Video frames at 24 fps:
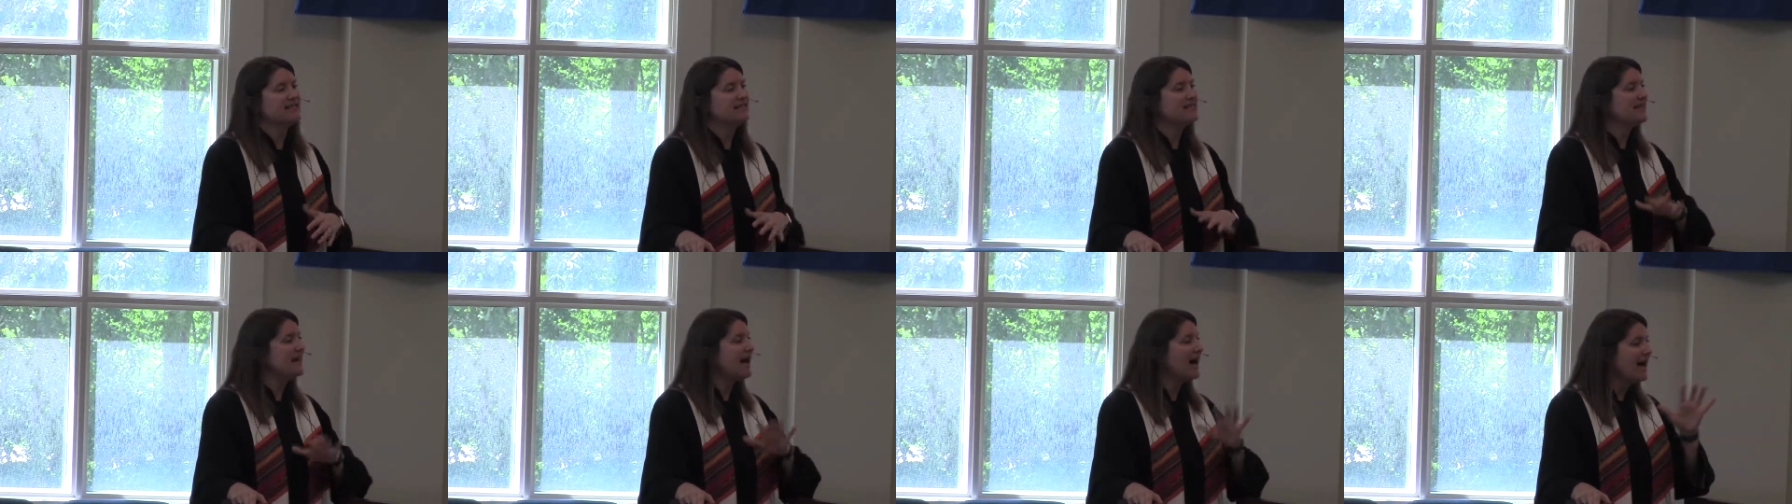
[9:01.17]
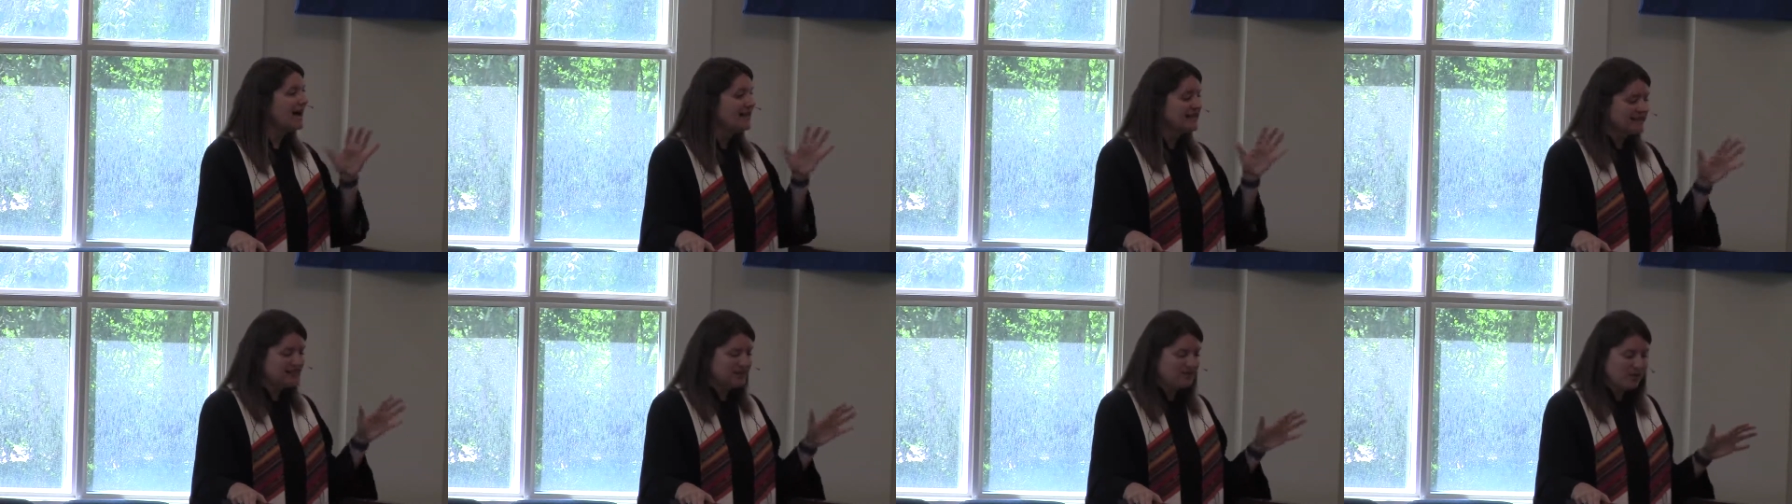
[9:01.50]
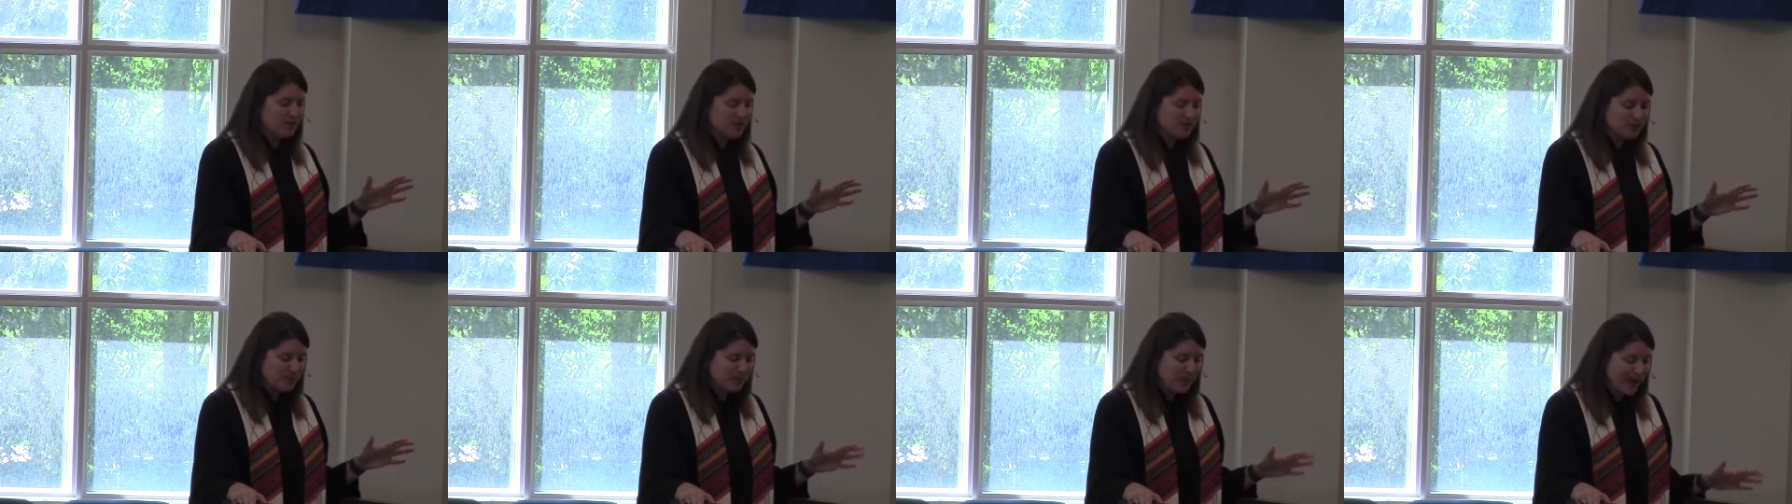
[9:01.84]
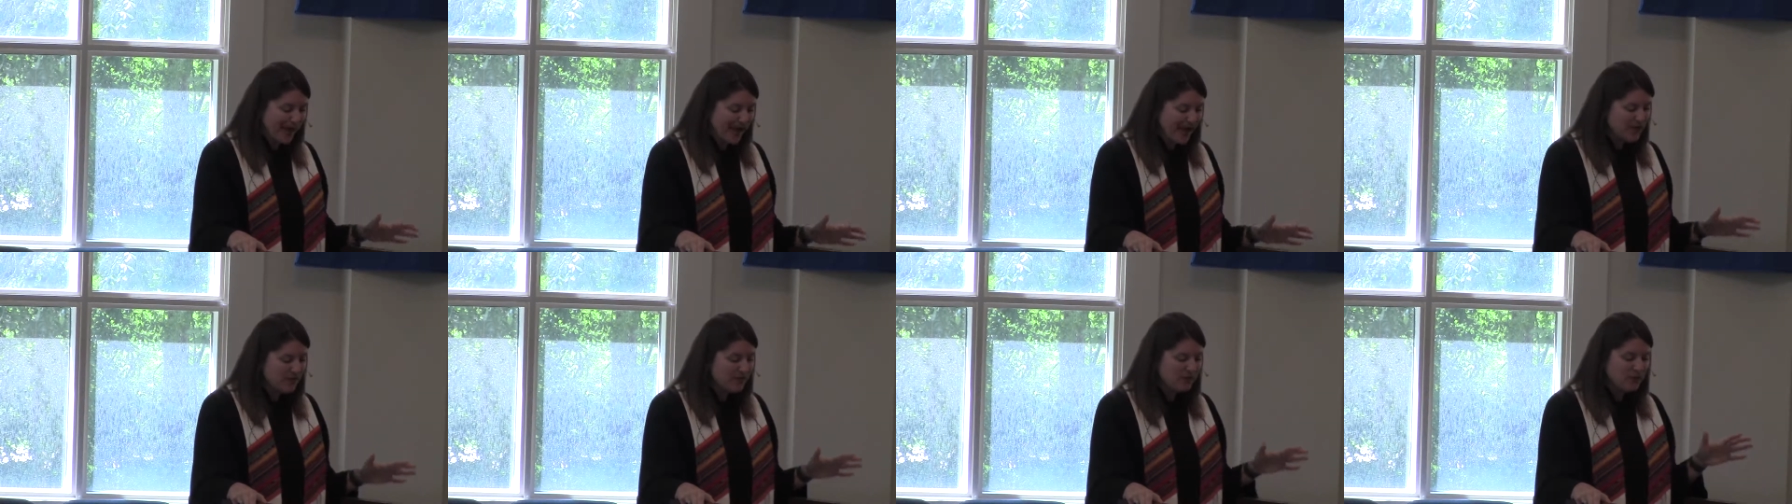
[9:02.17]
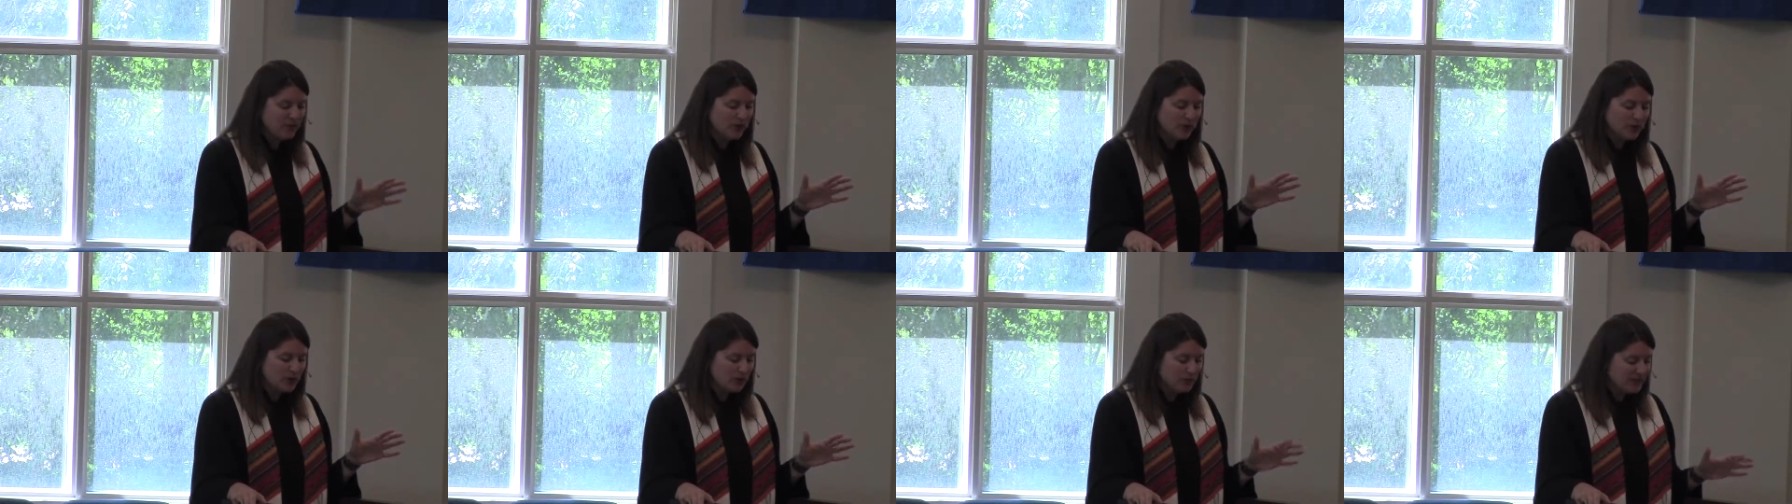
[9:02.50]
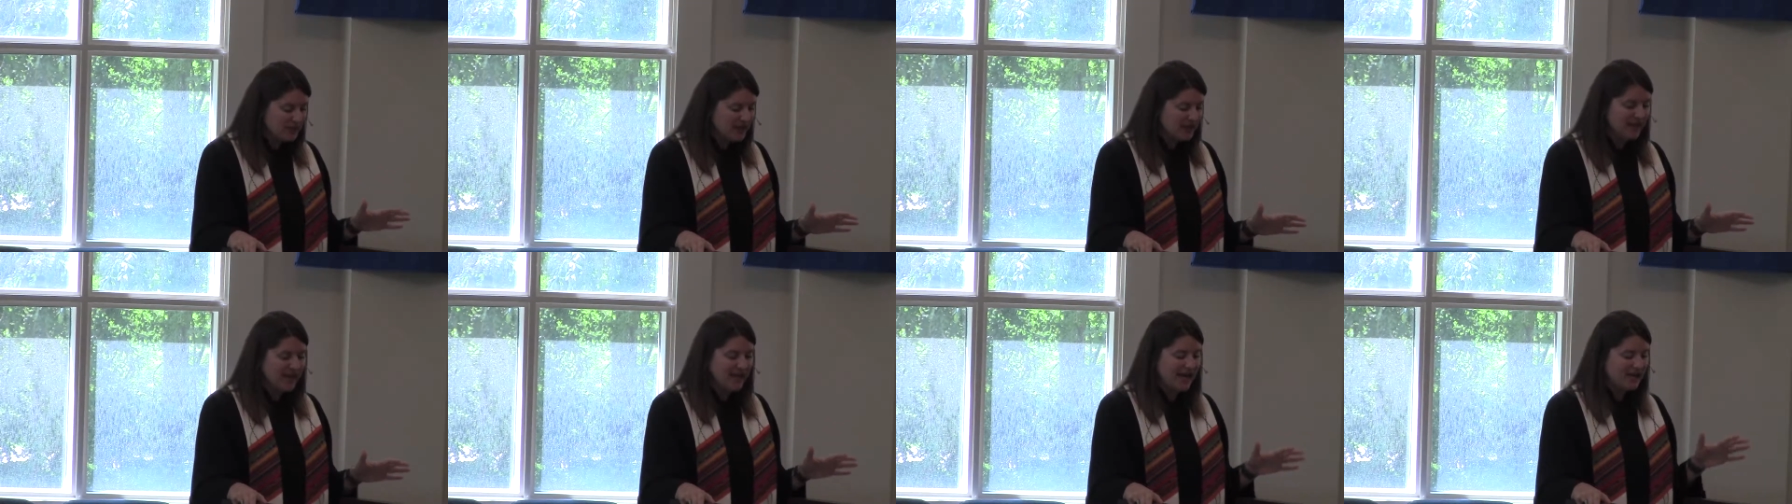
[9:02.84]
dies the most painful,
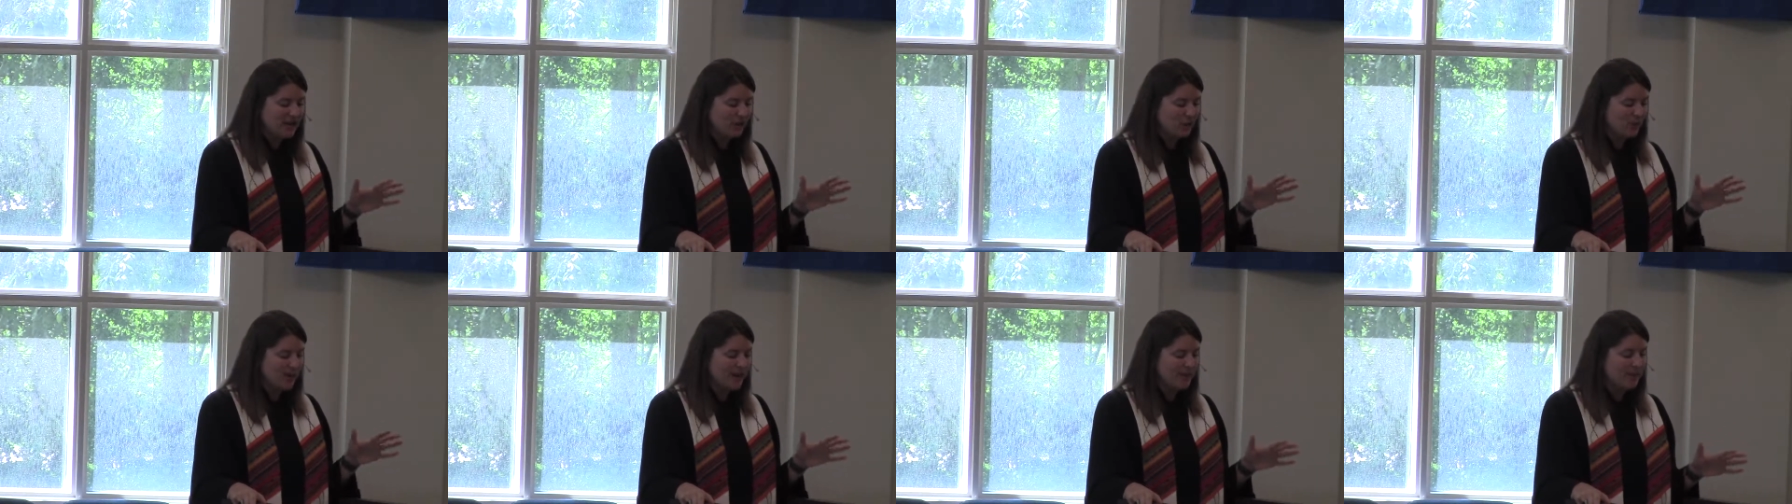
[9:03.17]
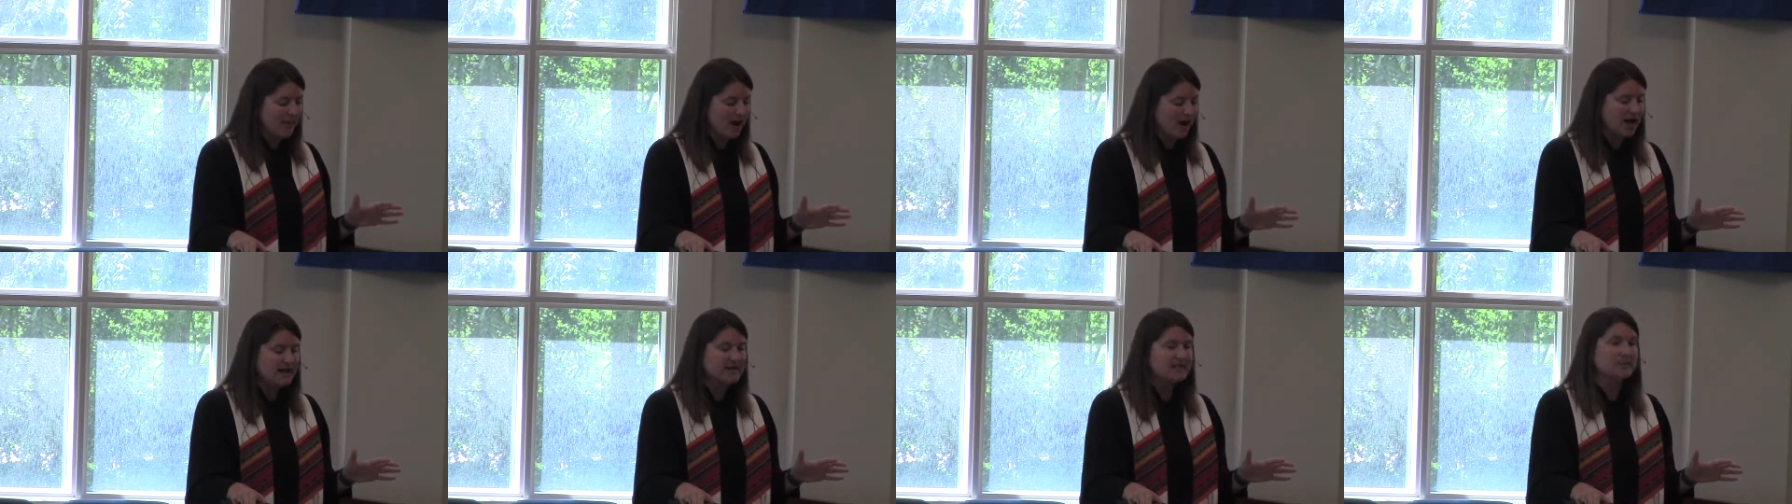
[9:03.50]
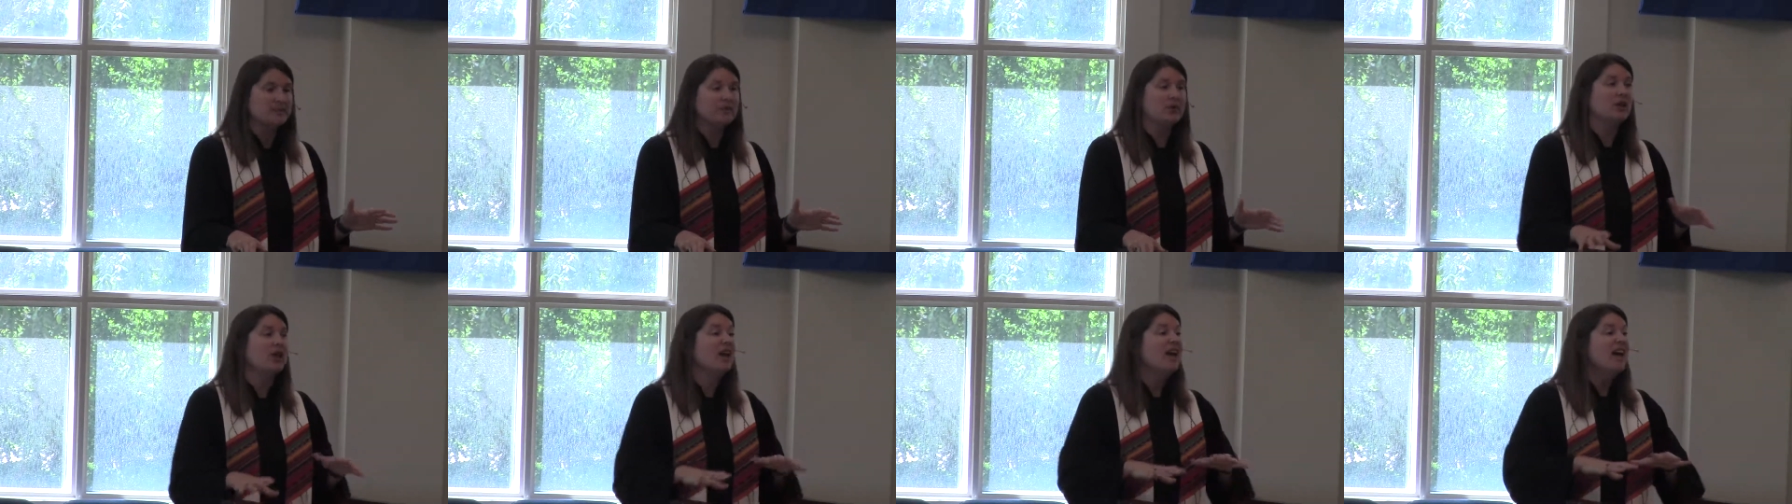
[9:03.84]
humiliating way possible,